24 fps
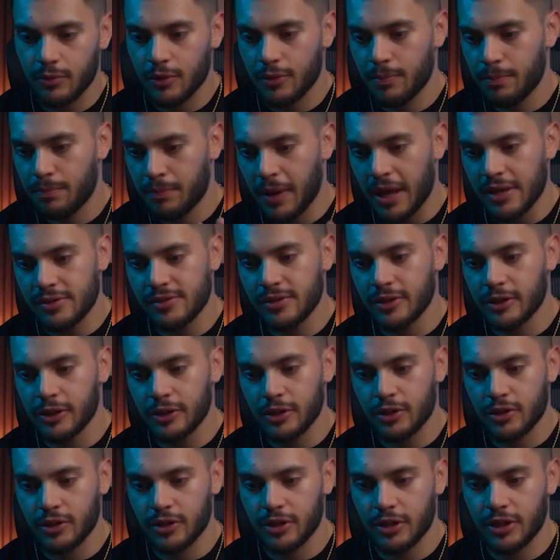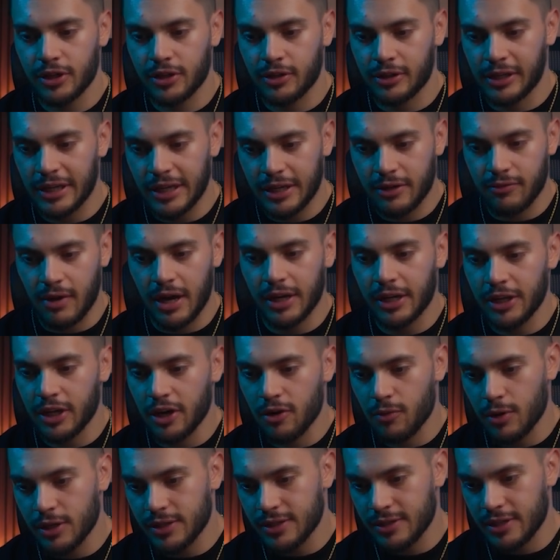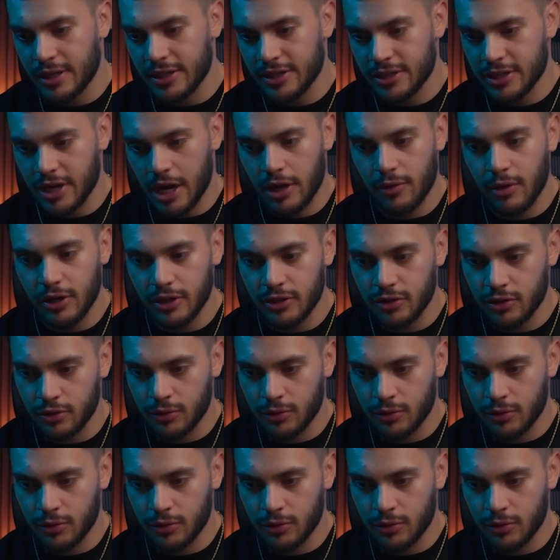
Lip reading: we're basically gonna click right here where it says generate